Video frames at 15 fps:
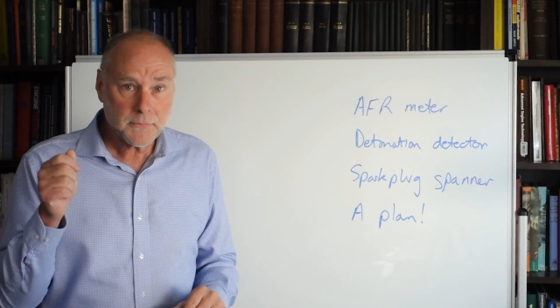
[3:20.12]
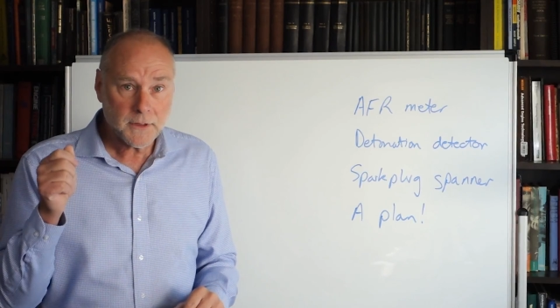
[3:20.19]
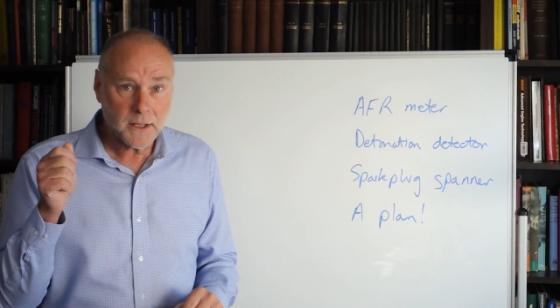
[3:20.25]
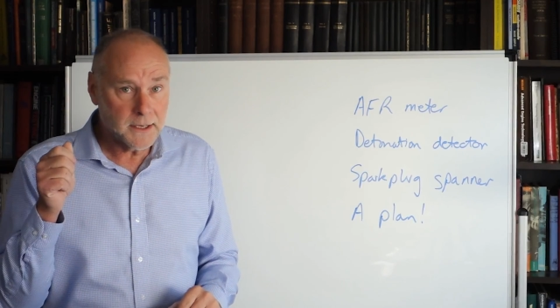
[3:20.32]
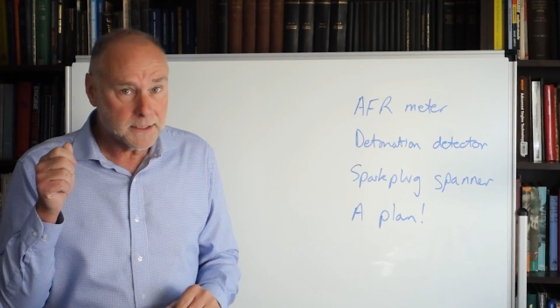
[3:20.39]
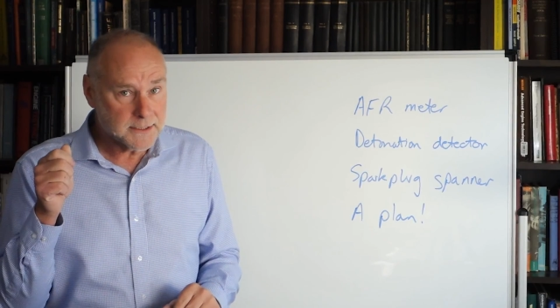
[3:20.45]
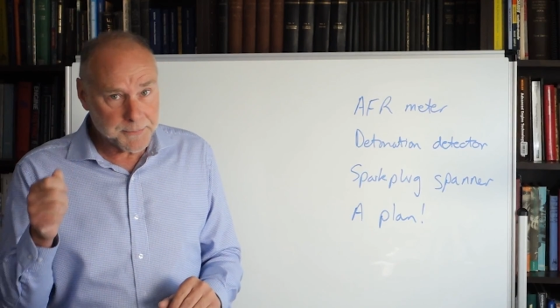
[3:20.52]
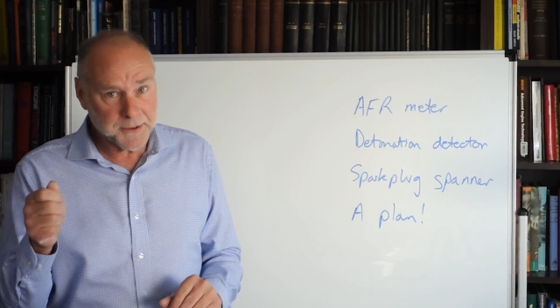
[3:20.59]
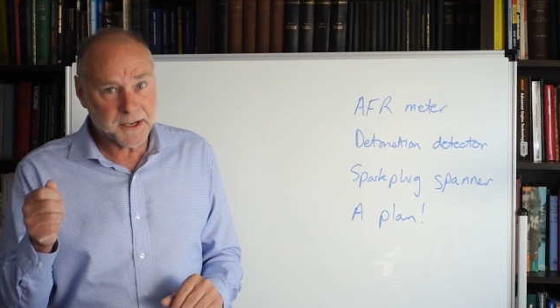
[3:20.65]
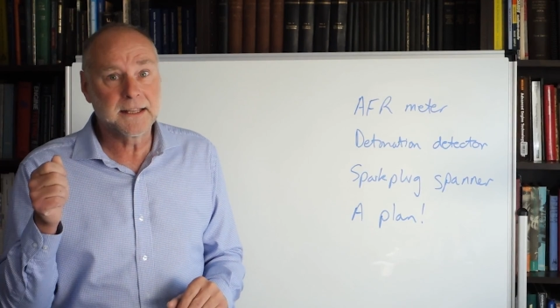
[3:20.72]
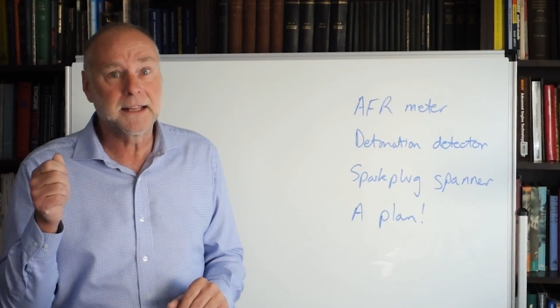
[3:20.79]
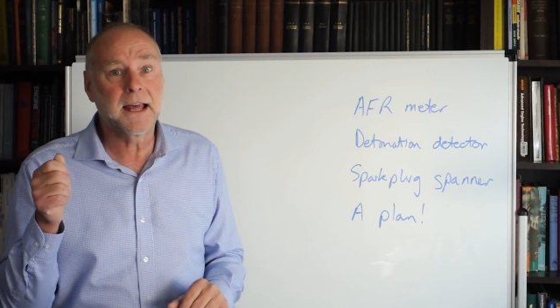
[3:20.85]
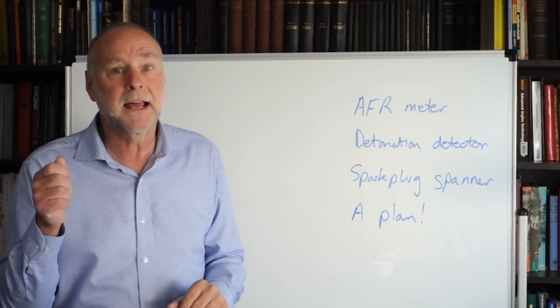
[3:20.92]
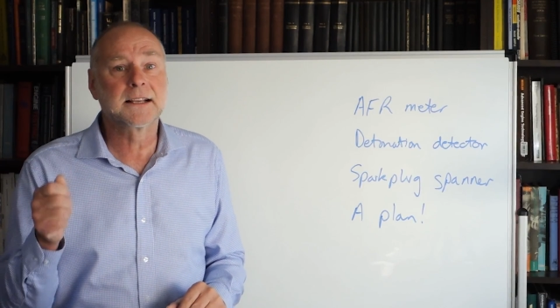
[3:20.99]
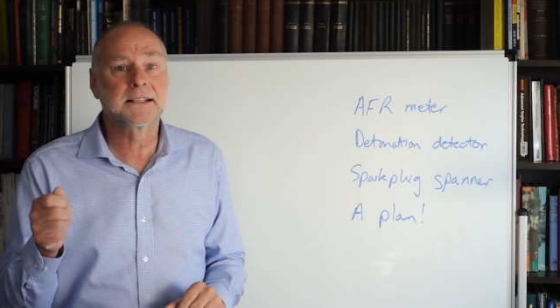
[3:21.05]
And typically
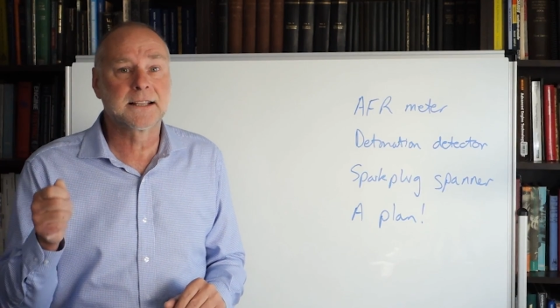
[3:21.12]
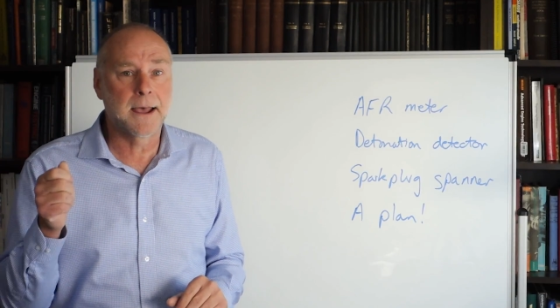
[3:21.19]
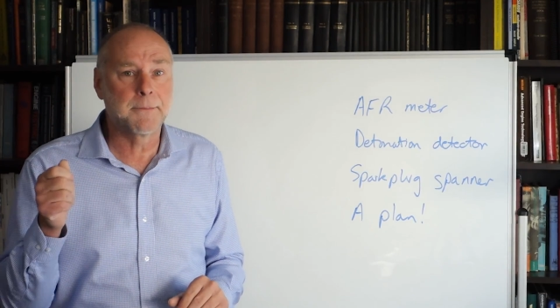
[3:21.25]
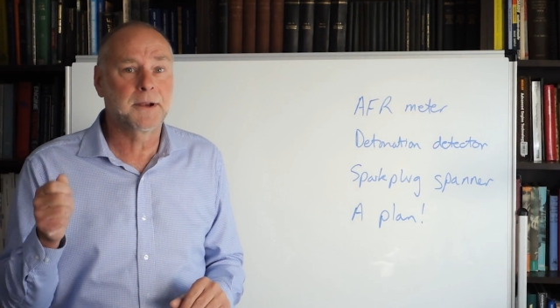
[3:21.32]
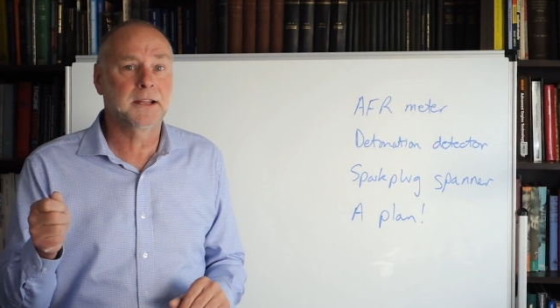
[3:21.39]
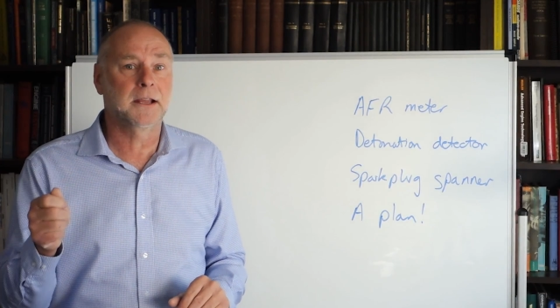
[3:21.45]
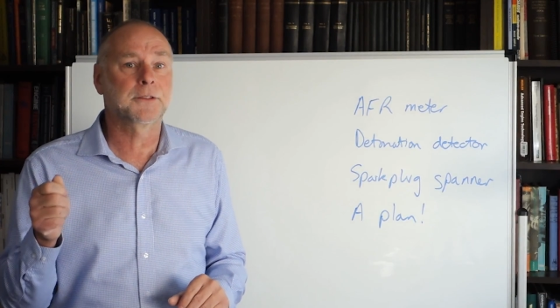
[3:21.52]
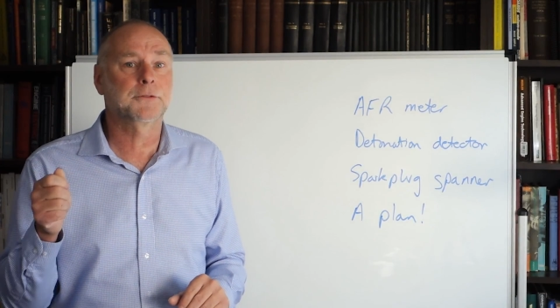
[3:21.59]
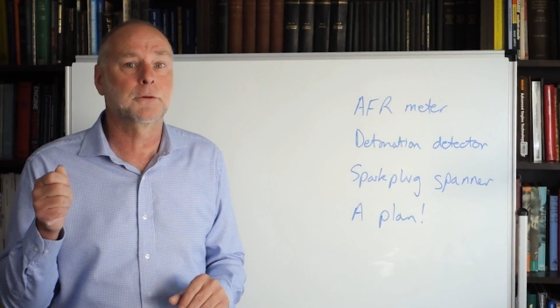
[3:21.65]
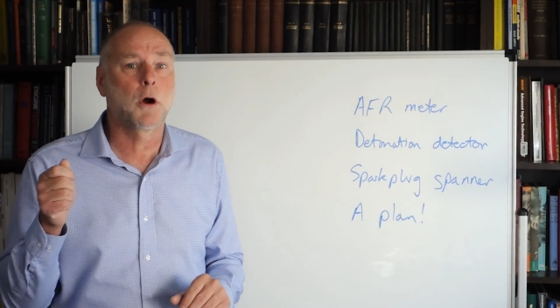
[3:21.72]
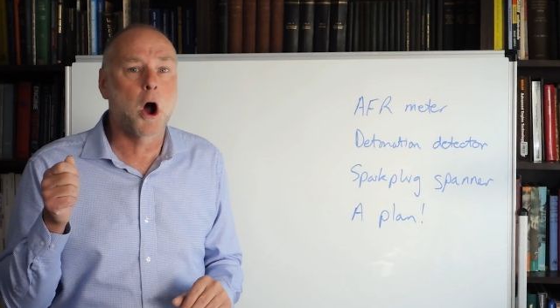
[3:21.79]
they're examining it through a